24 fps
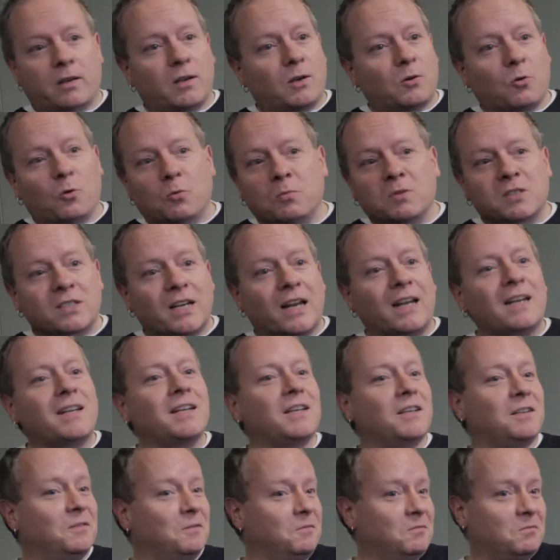almost
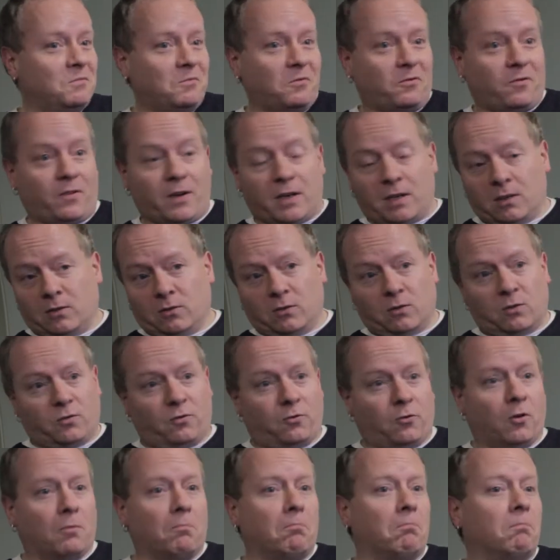any field,
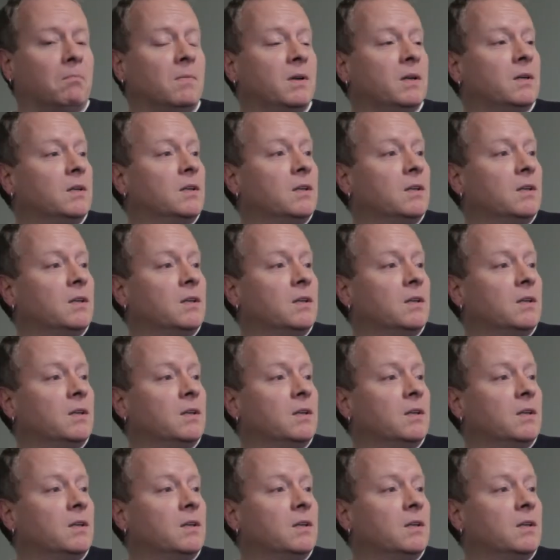from